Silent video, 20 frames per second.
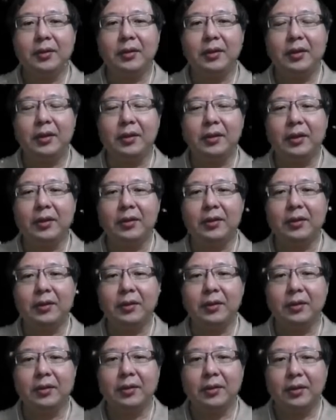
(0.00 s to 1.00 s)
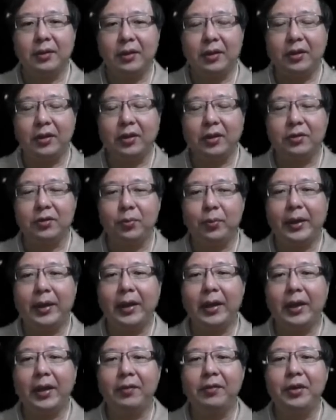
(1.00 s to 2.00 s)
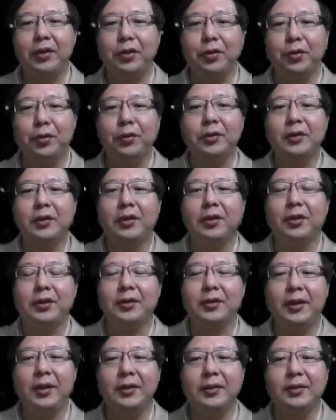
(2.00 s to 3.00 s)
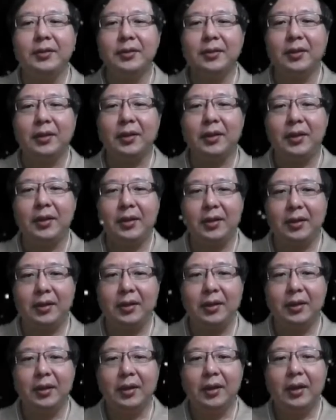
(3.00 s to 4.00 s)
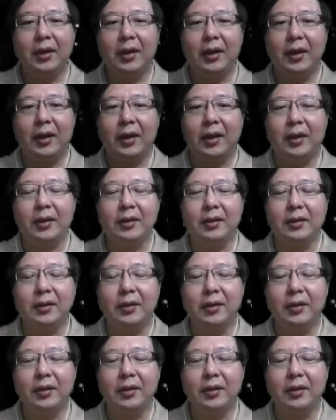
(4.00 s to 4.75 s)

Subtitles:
is where every node contains a key, and